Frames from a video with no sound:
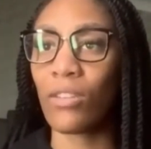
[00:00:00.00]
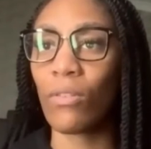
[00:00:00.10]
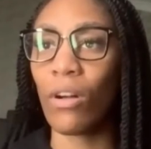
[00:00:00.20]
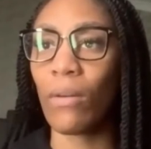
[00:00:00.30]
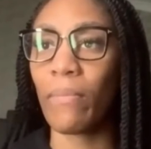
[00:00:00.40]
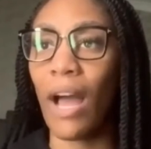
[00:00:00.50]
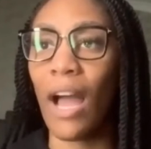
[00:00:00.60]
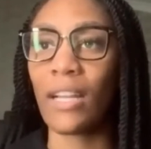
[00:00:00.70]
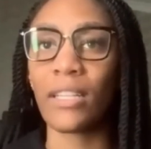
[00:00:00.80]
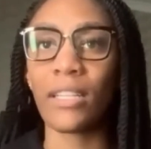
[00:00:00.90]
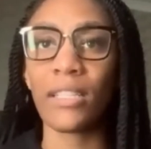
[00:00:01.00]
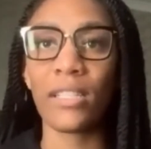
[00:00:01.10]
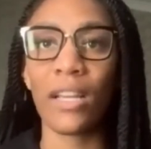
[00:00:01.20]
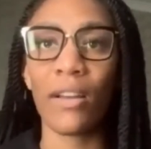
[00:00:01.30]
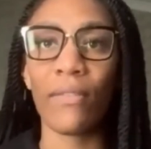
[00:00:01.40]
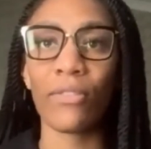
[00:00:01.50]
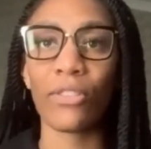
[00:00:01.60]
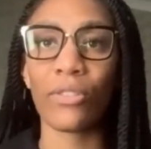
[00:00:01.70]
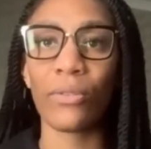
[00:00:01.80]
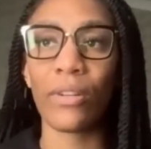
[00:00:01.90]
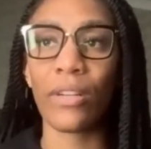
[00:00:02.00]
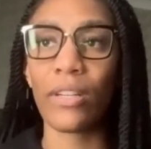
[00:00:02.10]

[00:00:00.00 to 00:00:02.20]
you all behind us for sure.